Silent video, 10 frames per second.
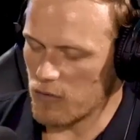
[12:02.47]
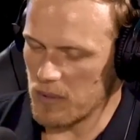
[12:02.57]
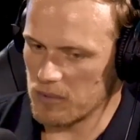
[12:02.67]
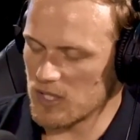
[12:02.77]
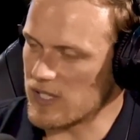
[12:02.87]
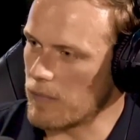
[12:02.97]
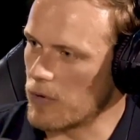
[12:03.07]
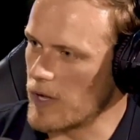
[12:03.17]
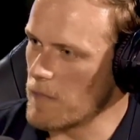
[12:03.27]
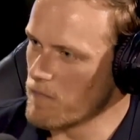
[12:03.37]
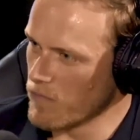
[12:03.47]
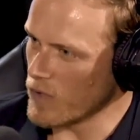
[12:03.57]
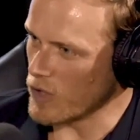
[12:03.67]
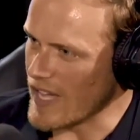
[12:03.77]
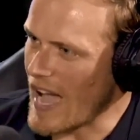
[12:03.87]
for people to separate
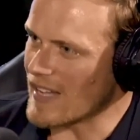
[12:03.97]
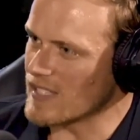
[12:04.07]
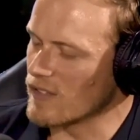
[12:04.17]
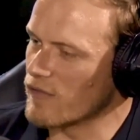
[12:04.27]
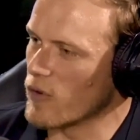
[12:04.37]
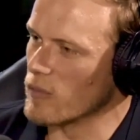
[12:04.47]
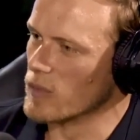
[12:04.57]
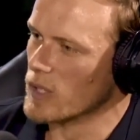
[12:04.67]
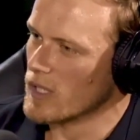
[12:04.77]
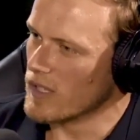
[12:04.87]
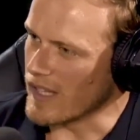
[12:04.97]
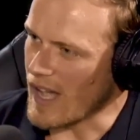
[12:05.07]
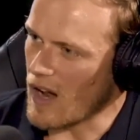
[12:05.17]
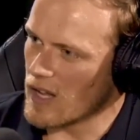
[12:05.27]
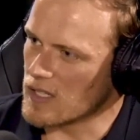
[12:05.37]
the actor from the
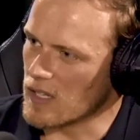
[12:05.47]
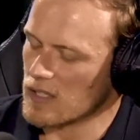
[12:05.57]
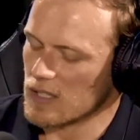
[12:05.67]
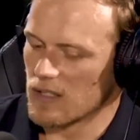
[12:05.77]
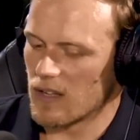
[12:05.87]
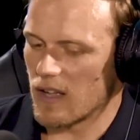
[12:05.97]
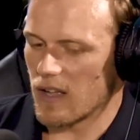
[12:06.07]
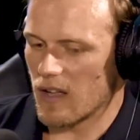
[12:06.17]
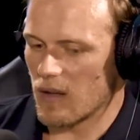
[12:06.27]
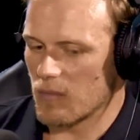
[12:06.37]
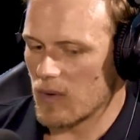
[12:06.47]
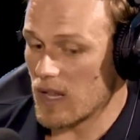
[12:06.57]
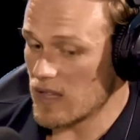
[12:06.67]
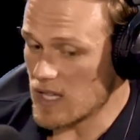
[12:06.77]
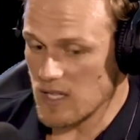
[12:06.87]
character. And
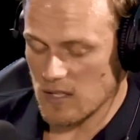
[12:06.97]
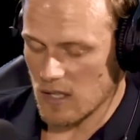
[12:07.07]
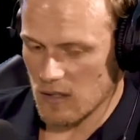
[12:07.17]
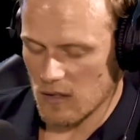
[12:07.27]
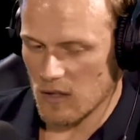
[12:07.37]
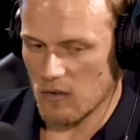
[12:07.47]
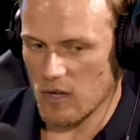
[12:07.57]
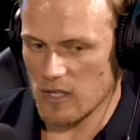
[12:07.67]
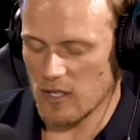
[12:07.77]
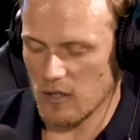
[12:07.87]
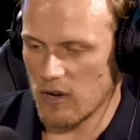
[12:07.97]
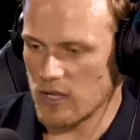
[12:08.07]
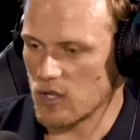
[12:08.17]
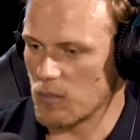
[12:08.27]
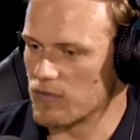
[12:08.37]
I think he did a
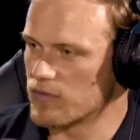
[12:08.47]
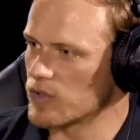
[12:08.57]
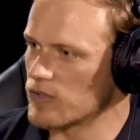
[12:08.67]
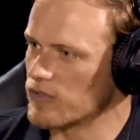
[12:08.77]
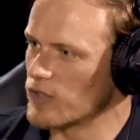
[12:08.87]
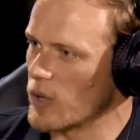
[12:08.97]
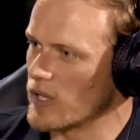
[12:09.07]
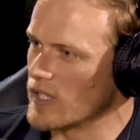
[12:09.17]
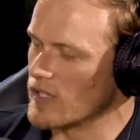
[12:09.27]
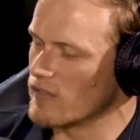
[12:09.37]
great job of sort of going in